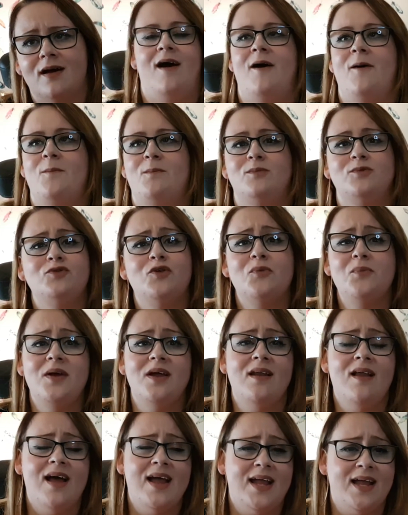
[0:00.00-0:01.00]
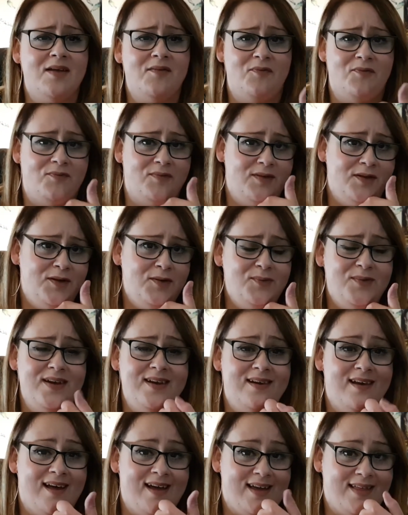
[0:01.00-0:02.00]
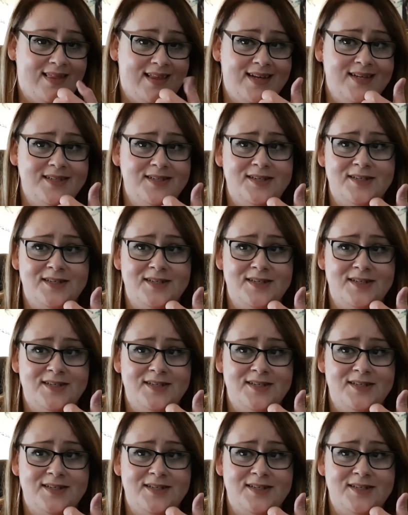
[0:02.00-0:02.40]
Drop me a like if you did like this,